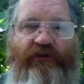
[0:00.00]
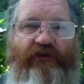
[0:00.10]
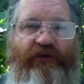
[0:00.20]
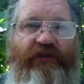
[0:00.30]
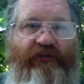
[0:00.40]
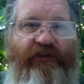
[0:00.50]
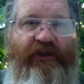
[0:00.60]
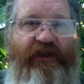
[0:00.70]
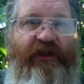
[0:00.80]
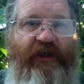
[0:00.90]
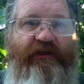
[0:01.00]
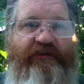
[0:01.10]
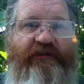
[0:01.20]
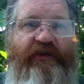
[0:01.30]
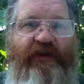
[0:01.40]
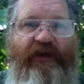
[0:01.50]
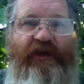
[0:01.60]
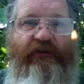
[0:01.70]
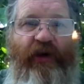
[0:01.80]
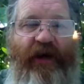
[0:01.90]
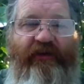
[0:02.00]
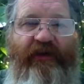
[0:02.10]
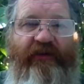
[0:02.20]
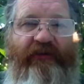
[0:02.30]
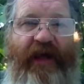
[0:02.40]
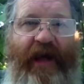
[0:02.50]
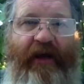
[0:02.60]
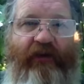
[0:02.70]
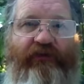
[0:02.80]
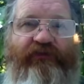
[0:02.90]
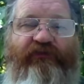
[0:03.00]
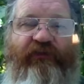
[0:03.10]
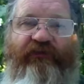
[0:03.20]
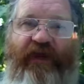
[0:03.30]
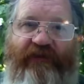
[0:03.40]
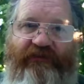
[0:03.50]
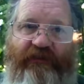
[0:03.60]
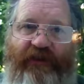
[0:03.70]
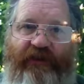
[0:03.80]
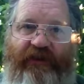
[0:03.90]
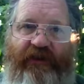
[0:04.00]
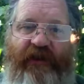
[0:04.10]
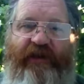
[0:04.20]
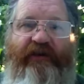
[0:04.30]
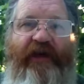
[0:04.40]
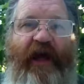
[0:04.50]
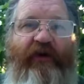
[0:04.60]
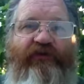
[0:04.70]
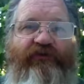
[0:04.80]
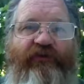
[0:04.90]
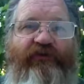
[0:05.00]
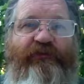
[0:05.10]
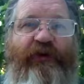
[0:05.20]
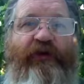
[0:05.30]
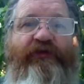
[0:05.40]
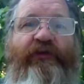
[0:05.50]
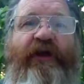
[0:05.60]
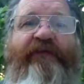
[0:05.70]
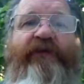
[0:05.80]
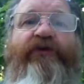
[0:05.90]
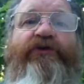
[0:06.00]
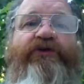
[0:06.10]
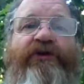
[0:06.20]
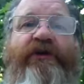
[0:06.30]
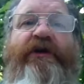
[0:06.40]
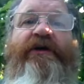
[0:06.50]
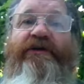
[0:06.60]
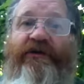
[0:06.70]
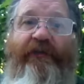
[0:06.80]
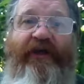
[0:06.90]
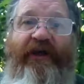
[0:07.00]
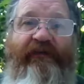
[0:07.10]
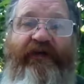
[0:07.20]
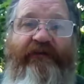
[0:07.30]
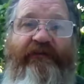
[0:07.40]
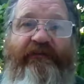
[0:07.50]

Kundalini within us in a way that allows for flexibility and allows for spiritual evolution to be given.